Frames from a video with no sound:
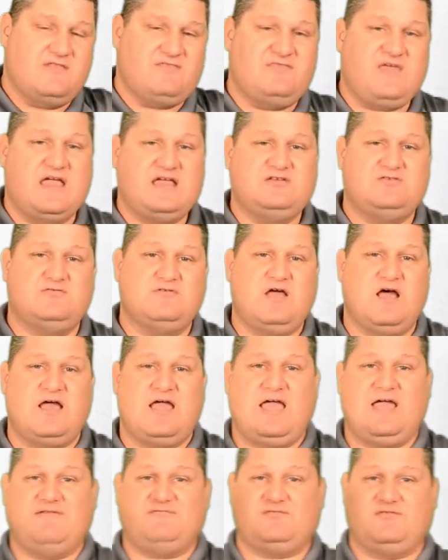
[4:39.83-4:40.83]
They do not
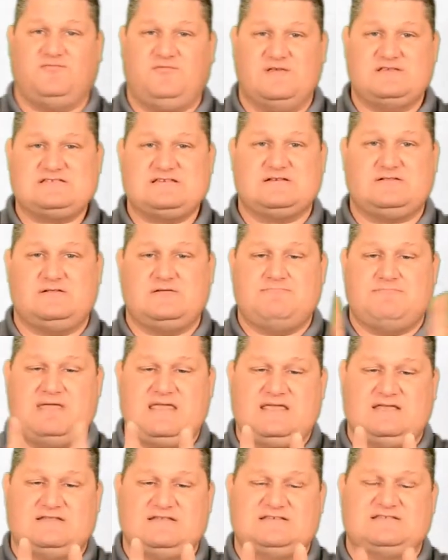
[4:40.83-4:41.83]
have to physically
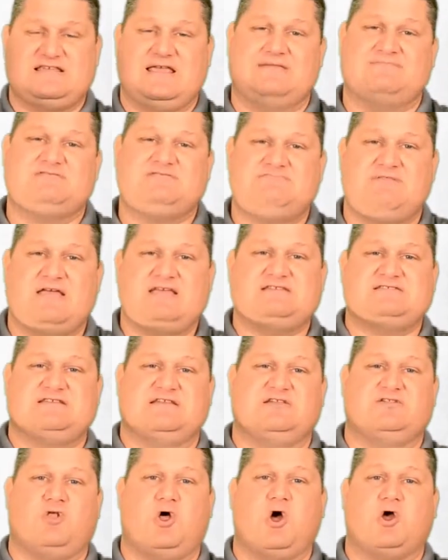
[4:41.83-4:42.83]
be in the same space
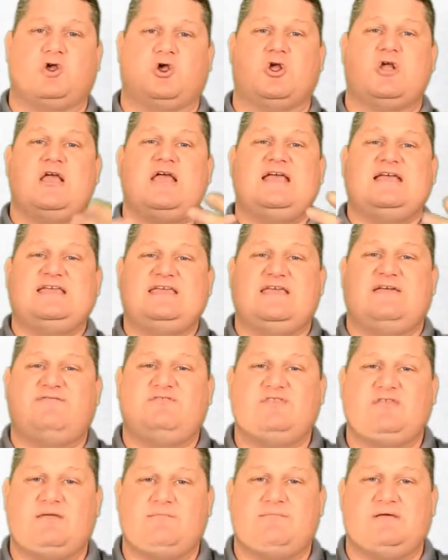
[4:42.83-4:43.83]
any longer,
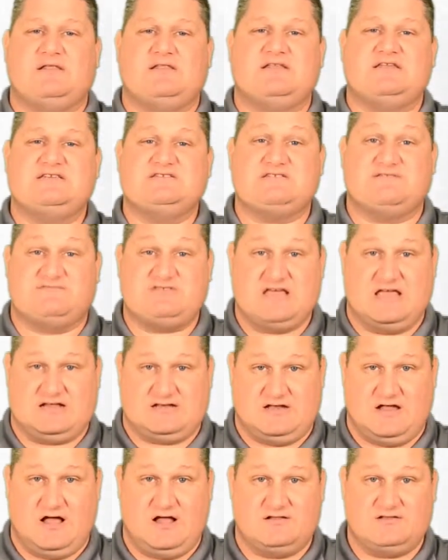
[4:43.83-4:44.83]
given the abilities of
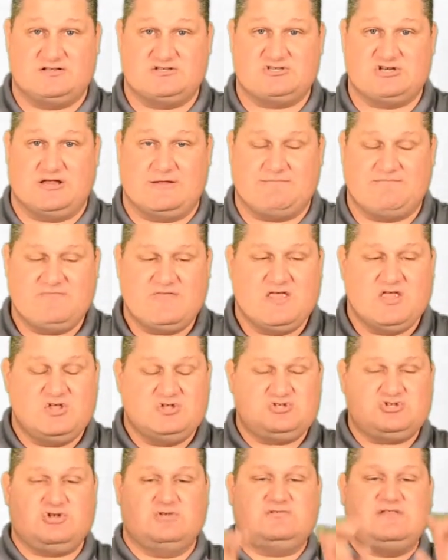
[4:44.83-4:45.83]
technology.
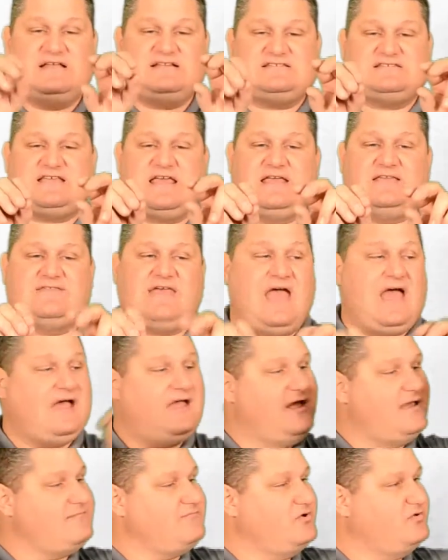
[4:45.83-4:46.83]
So let's take
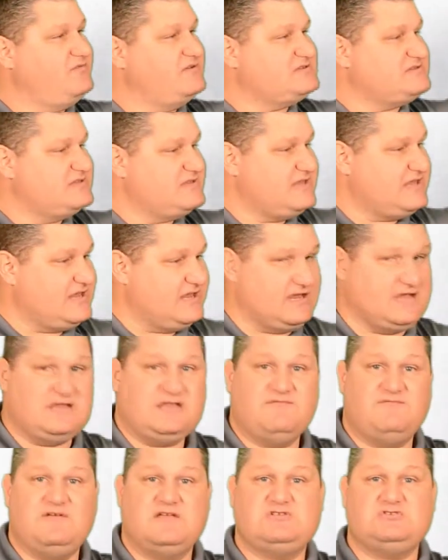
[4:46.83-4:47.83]
that and move it to the
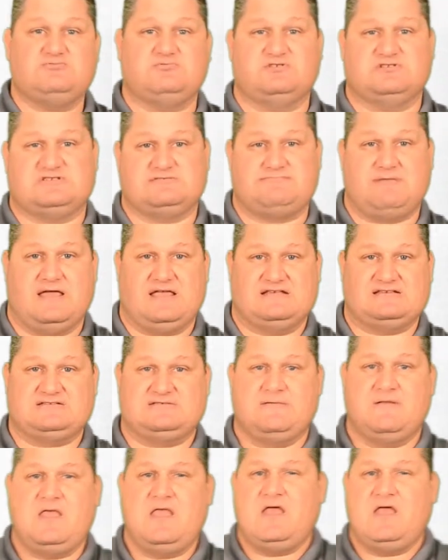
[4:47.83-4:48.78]
individual space.